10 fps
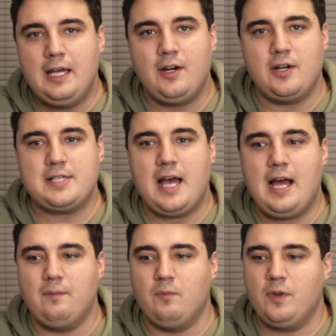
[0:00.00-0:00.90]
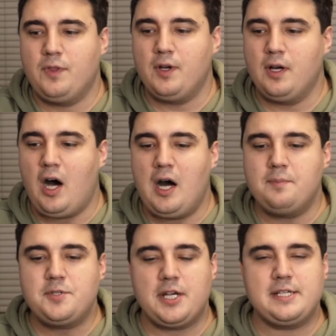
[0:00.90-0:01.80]
in our time. The
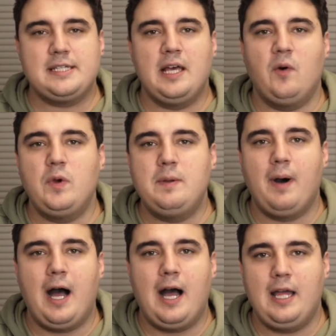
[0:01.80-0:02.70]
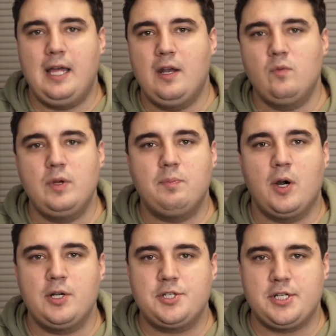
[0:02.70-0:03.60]
objects that we buy and we
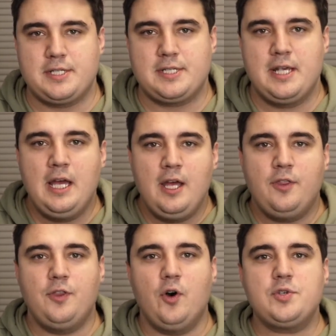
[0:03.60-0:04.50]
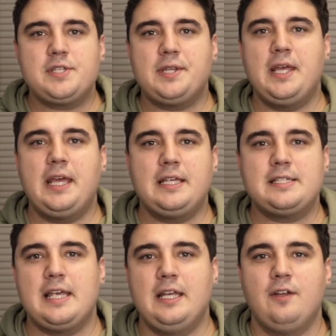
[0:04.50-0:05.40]
purchase, those
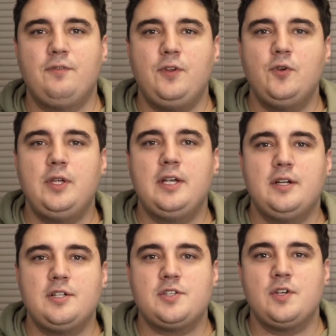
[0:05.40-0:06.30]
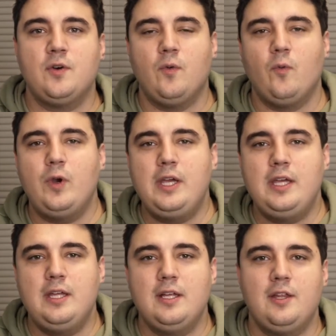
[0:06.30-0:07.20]
things in a few years,
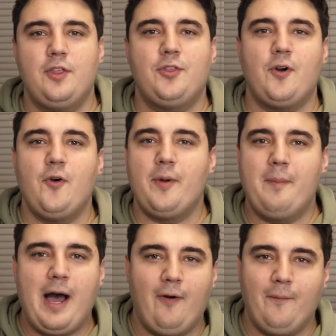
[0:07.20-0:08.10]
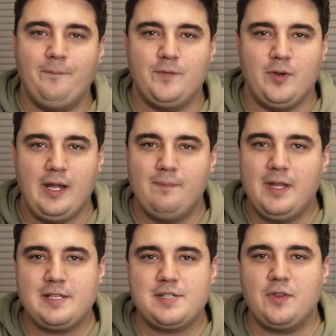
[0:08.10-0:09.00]
we throw them out, right?
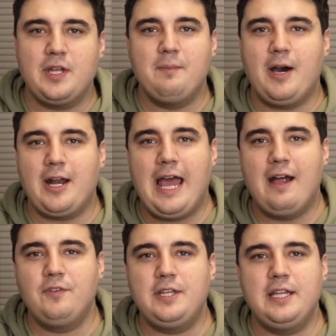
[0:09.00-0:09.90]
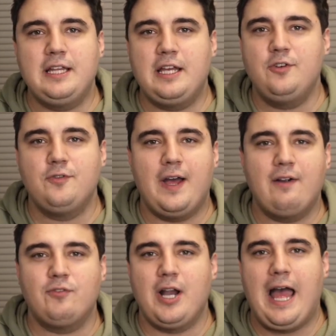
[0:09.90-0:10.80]
And so think about it. Everything that you've
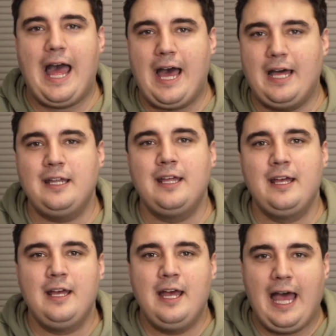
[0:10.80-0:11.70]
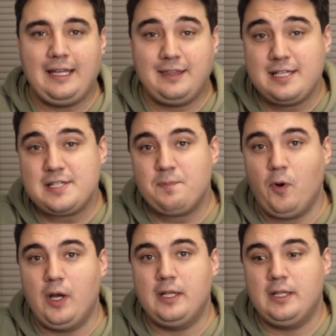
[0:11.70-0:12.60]
ever had at this
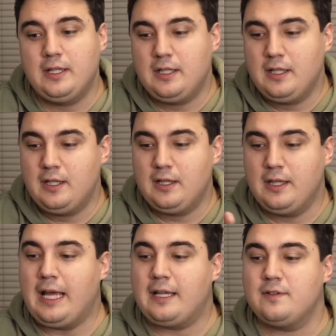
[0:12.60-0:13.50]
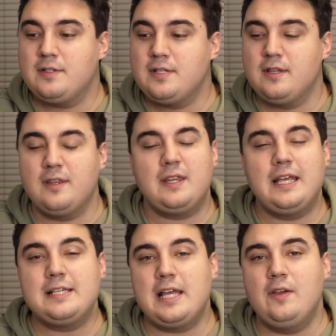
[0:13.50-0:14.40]
point, like
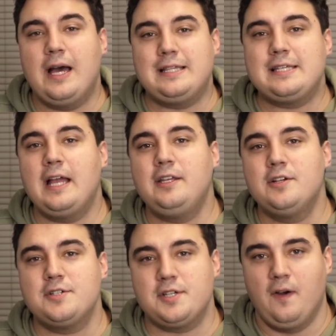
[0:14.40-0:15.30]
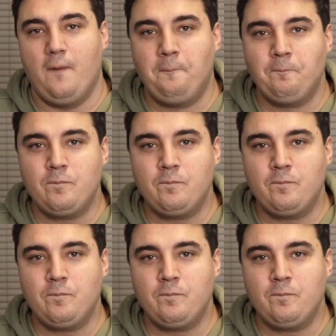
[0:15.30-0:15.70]
things that you had 10 years ago,